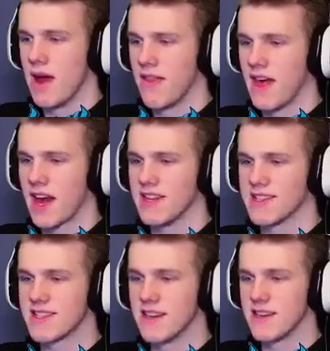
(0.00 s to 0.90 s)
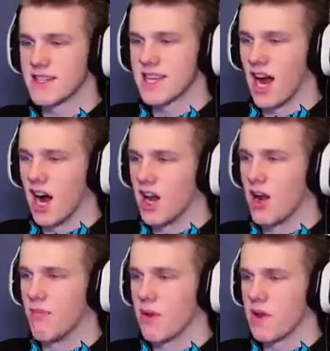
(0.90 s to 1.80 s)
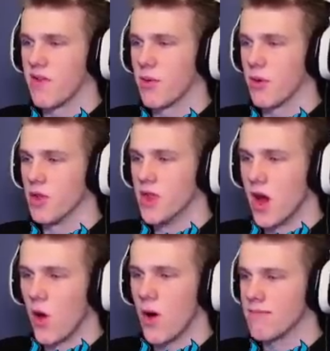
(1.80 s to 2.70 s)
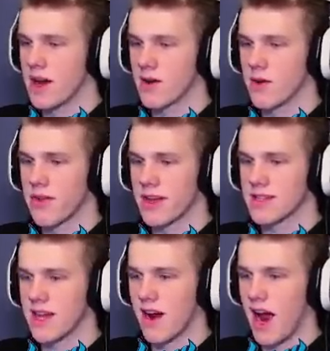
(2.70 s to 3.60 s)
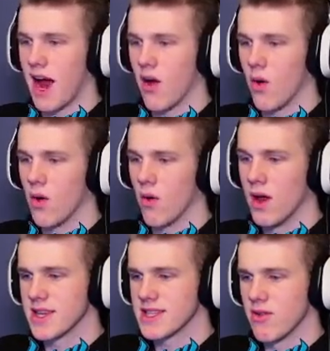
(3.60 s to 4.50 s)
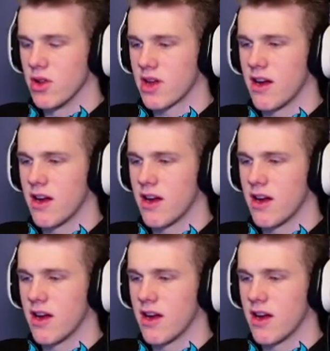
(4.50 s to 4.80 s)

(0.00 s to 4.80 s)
Man, that is seriously unbelievable. No medical things there at all. So let's have a look